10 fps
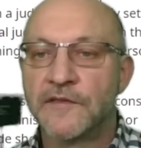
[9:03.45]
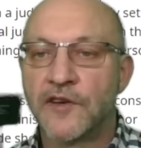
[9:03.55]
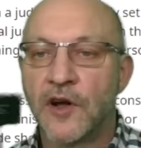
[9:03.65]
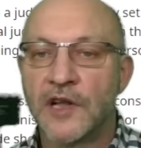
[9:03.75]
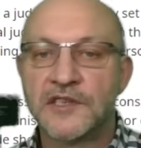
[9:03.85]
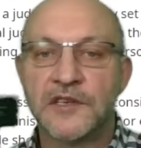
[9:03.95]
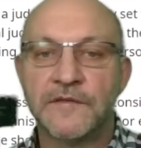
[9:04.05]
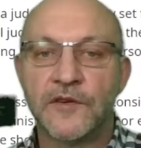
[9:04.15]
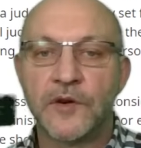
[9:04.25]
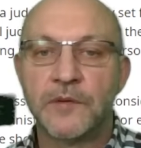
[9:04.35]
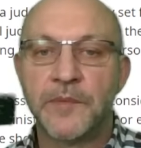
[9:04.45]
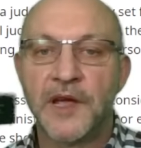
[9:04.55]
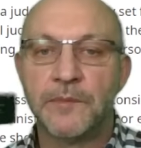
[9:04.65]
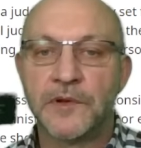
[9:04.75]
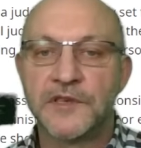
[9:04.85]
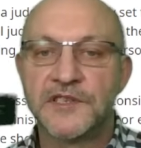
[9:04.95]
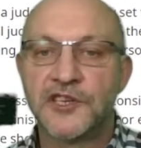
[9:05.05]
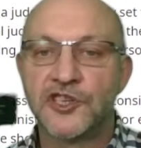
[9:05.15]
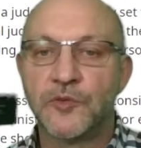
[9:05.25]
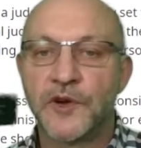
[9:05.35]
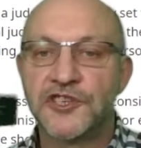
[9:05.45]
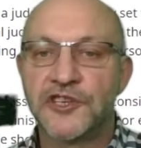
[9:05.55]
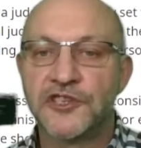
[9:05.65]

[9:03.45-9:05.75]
of God's devoted people, situations